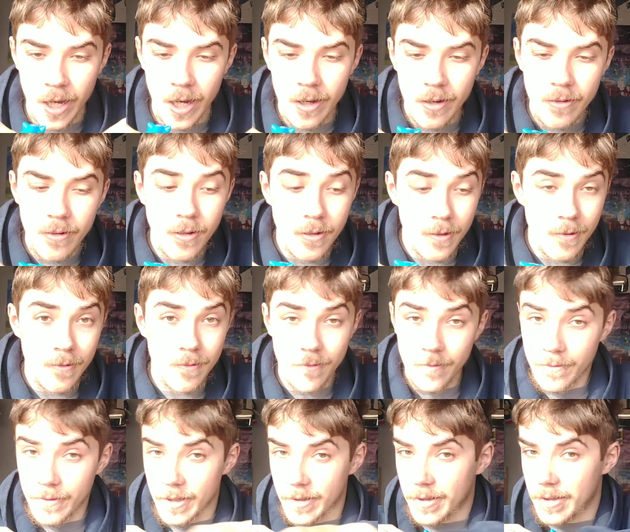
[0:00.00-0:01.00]
and
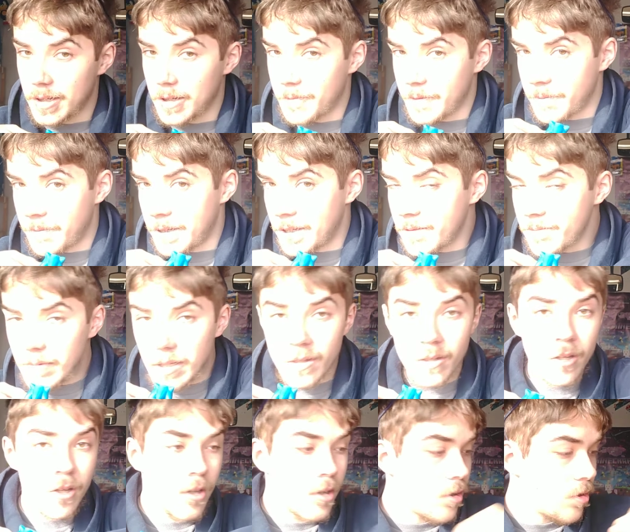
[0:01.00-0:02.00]
that's enough of him.
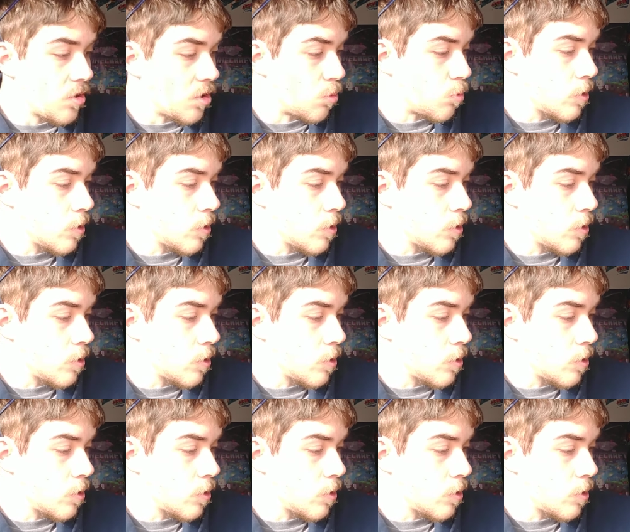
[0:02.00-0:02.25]
So